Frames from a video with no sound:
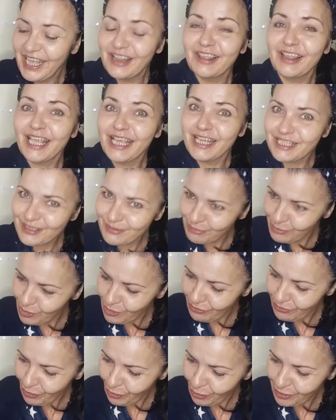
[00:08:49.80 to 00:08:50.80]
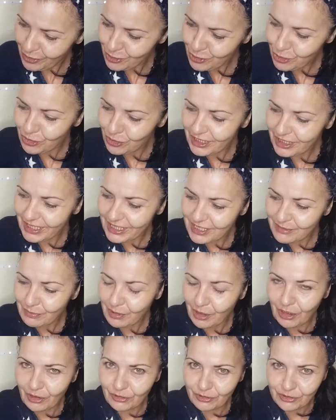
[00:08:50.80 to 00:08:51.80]
let's move on to the next
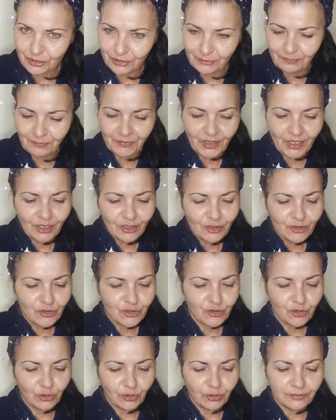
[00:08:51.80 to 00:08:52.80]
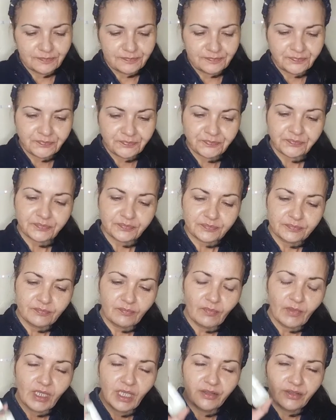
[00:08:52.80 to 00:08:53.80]
part. So
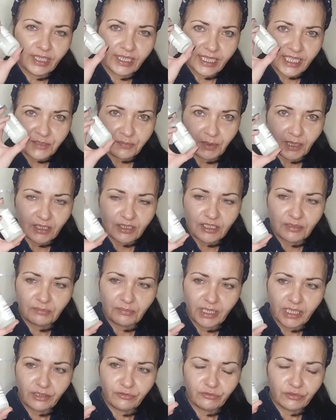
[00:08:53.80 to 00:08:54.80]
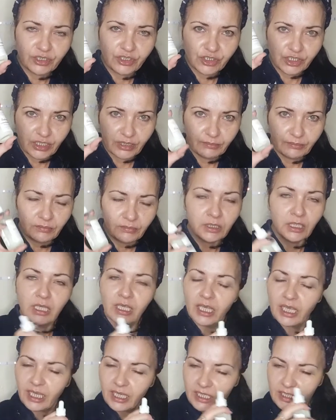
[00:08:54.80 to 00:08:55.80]
the next part of my regime,
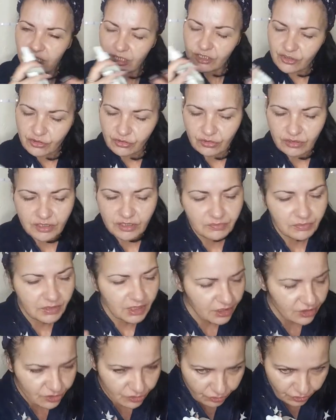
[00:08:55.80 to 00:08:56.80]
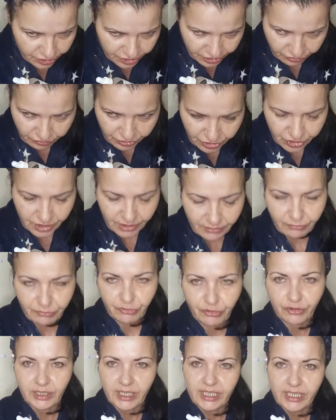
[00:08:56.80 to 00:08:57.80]
and excuse me, it's not a regime
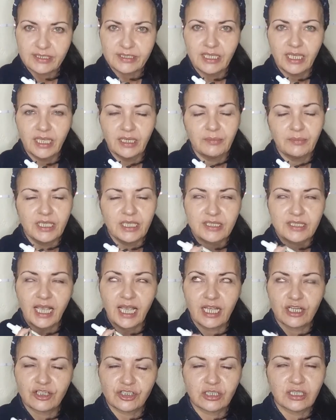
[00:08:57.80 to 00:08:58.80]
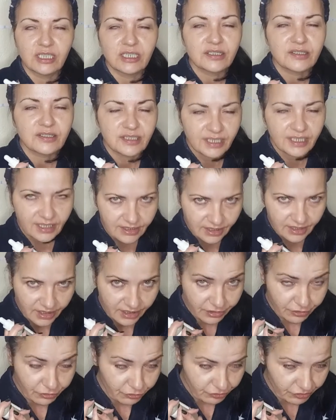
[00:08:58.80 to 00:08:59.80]
for nighttime, it's actually a
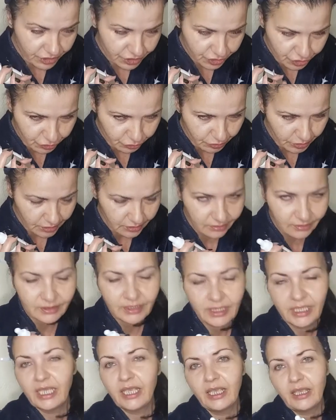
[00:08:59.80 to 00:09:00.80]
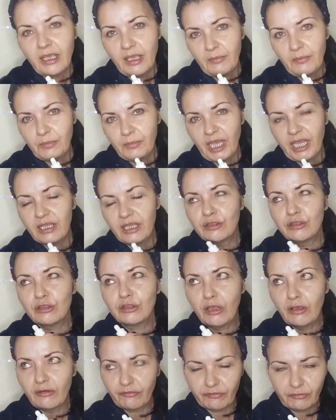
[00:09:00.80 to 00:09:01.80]
skincare ritual. I
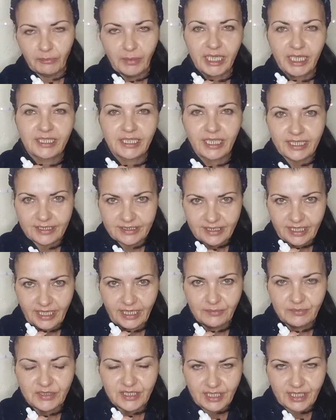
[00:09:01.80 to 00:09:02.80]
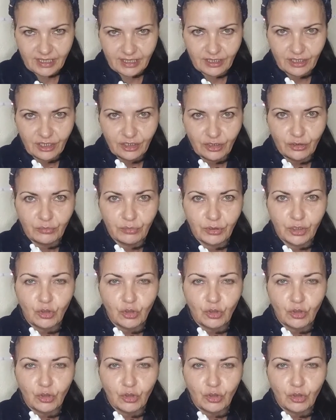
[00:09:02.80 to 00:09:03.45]
love my nighttime skincare